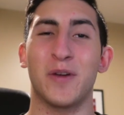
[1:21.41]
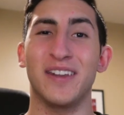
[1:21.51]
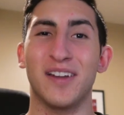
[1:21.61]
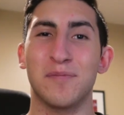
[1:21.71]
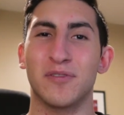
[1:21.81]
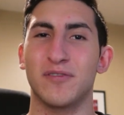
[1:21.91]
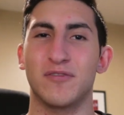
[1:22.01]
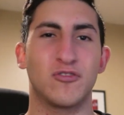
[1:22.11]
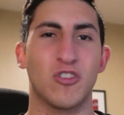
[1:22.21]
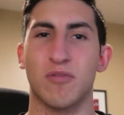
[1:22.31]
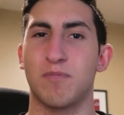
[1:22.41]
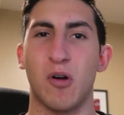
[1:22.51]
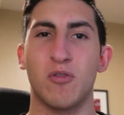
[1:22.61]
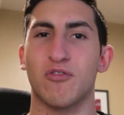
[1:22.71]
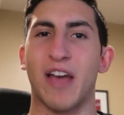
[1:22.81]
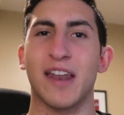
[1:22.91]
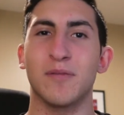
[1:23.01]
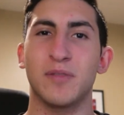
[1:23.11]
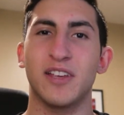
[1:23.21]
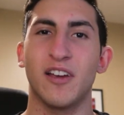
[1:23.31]
ended up just both
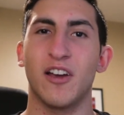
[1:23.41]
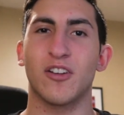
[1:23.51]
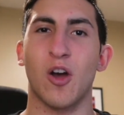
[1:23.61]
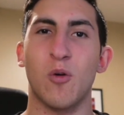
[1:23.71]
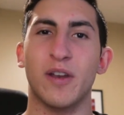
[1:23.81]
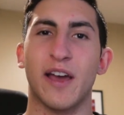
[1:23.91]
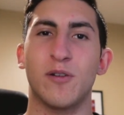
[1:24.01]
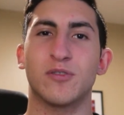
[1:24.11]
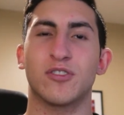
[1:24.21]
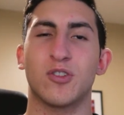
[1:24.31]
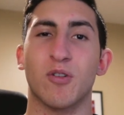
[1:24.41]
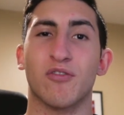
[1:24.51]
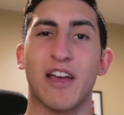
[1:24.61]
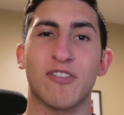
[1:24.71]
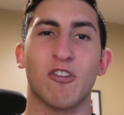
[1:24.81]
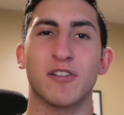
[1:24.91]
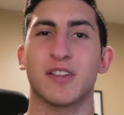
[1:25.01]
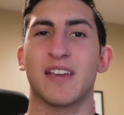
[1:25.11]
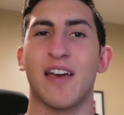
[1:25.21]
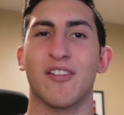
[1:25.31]
randomly going out to a restaurant
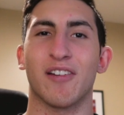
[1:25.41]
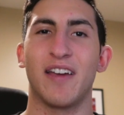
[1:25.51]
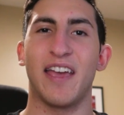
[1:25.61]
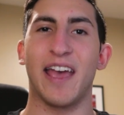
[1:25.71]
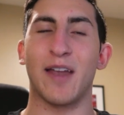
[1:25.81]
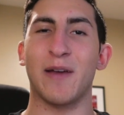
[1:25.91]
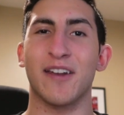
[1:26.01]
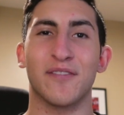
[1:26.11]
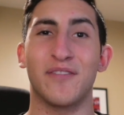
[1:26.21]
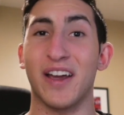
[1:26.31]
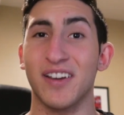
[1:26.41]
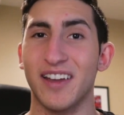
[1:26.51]
together, and we had a very